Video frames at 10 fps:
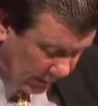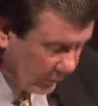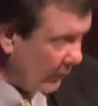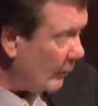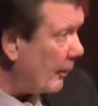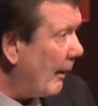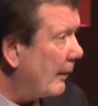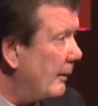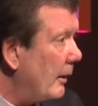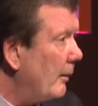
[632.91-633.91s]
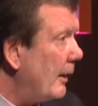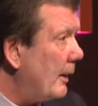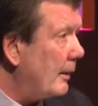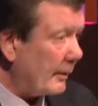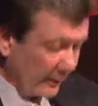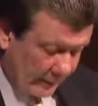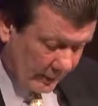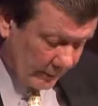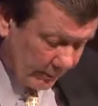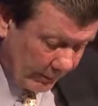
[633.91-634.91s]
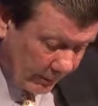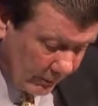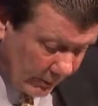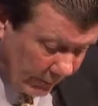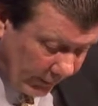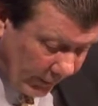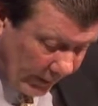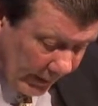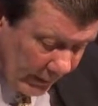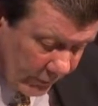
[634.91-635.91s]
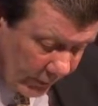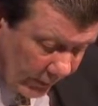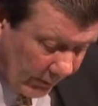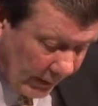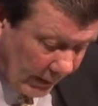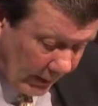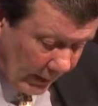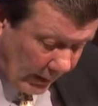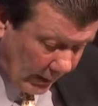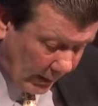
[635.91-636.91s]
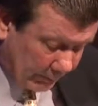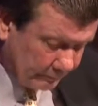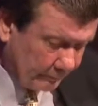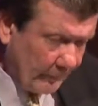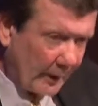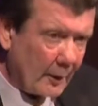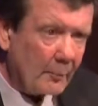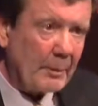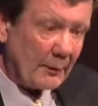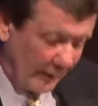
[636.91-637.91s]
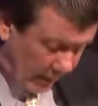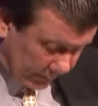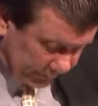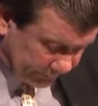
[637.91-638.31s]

So they're out there, and I think that's something you definitely want to consider beefing up.